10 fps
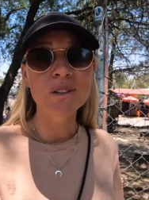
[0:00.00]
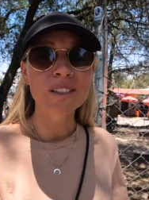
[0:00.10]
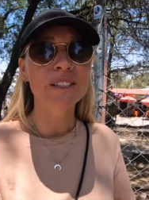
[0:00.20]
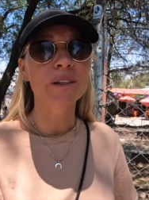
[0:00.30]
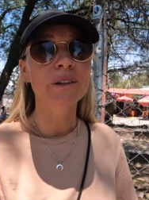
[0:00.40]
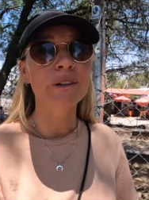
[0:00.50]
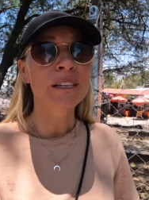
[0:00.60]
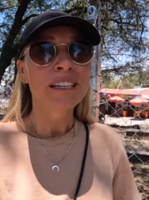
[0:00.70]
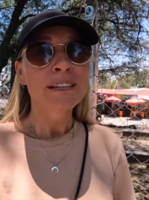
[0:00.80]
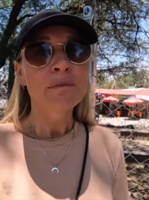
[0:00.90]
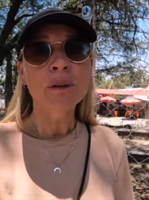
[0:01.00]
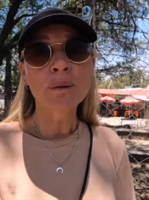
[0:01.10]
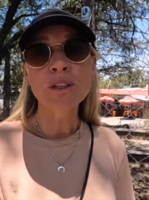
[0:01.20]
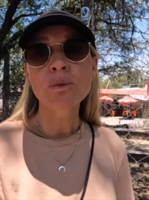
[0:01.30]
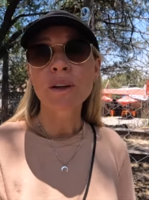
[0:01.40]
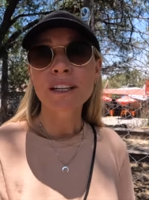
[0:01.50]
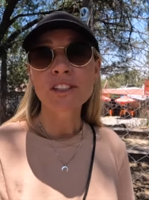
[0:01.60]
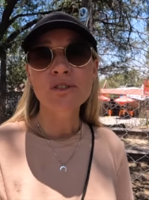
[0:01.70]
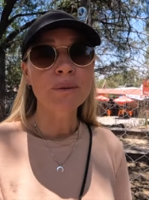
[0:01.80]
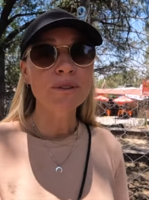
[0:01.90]
So pretty much where it
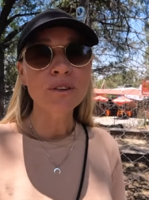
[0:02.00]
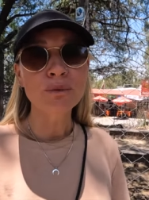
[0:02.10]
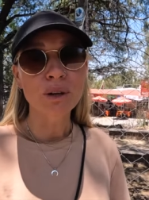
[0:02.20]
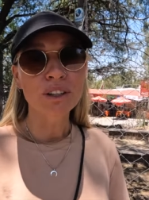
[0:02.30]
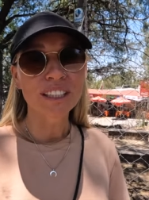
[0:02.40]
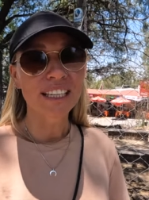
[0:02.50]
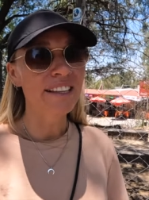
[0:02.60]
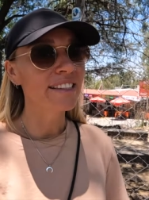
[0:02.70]
gets dropped off, walk on the other